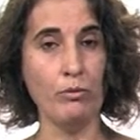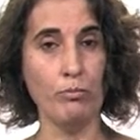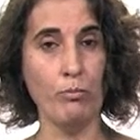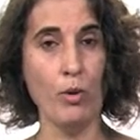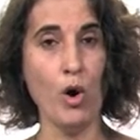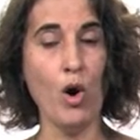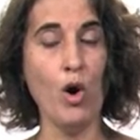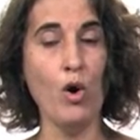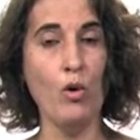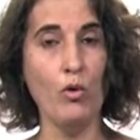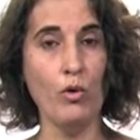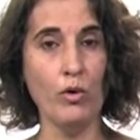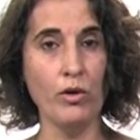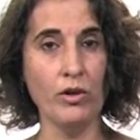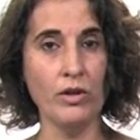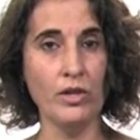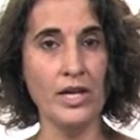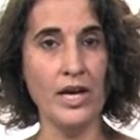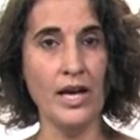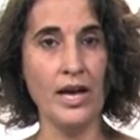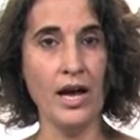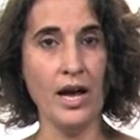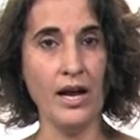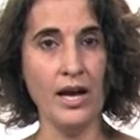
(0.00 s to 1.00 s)
both
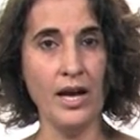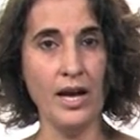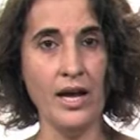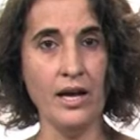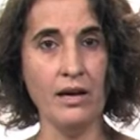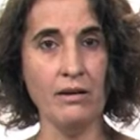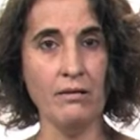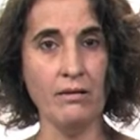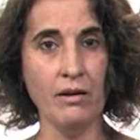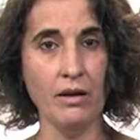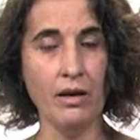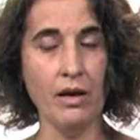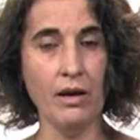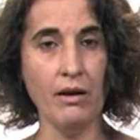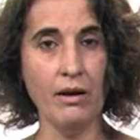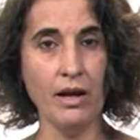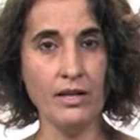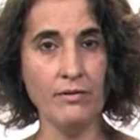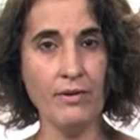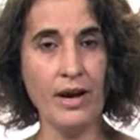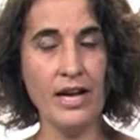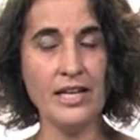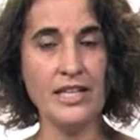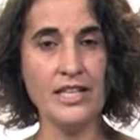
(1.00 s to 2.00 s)
the
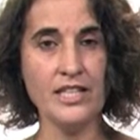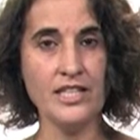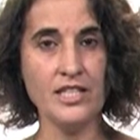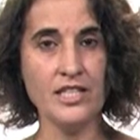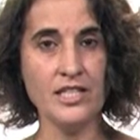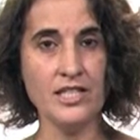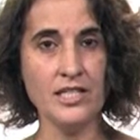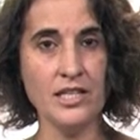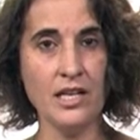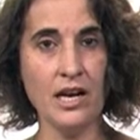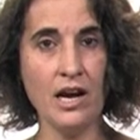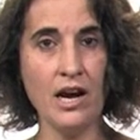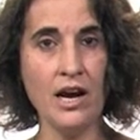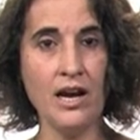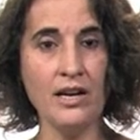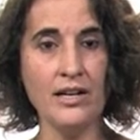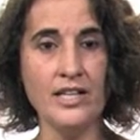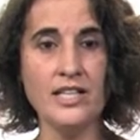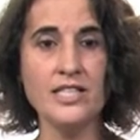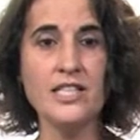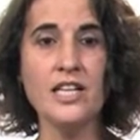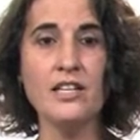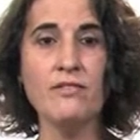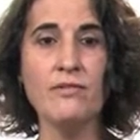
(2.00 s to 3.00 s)
advantages and
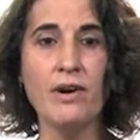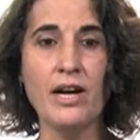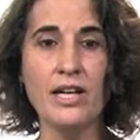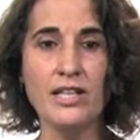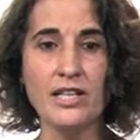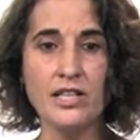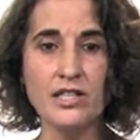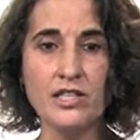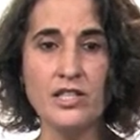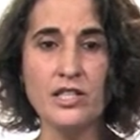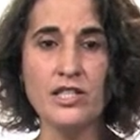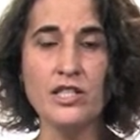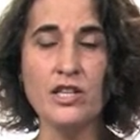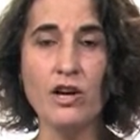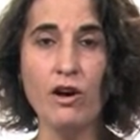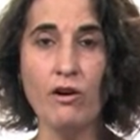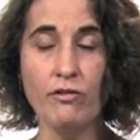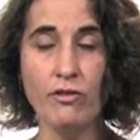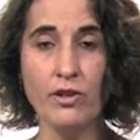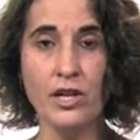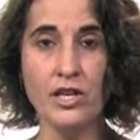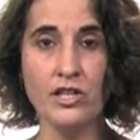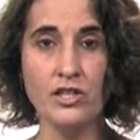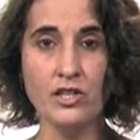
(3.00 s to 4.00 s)
disadvantages
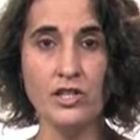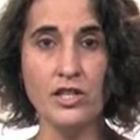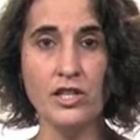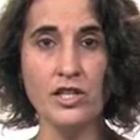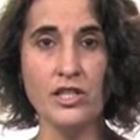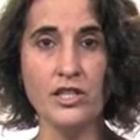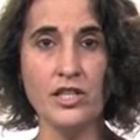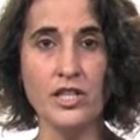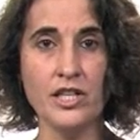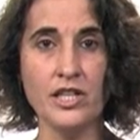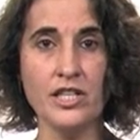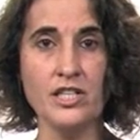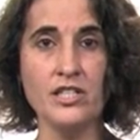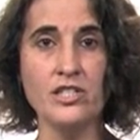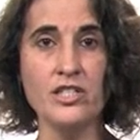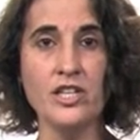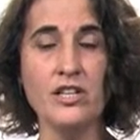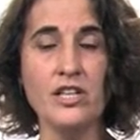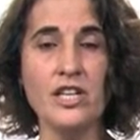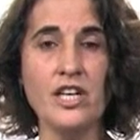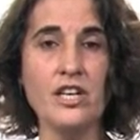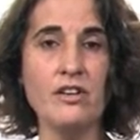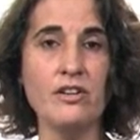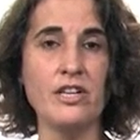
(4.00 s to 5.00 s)
of the genetic
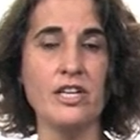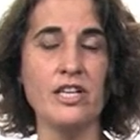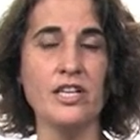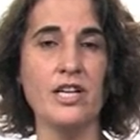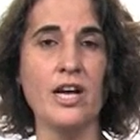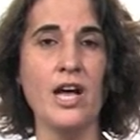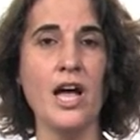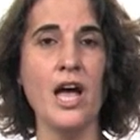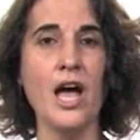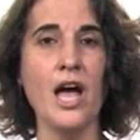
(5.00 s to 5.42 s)
engineering.